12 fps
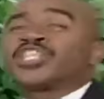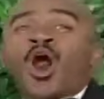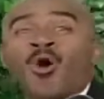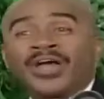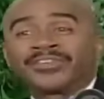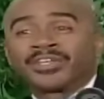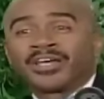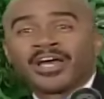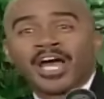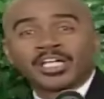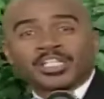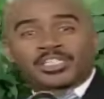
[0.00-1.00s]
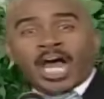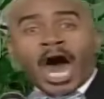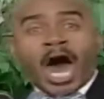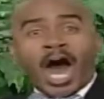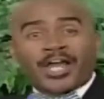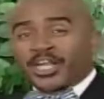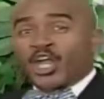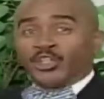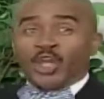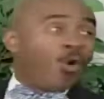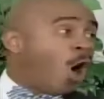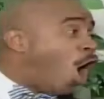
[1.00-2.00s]
always know it. Know it. That's right. God
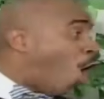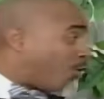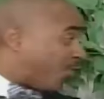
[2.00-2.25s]
know all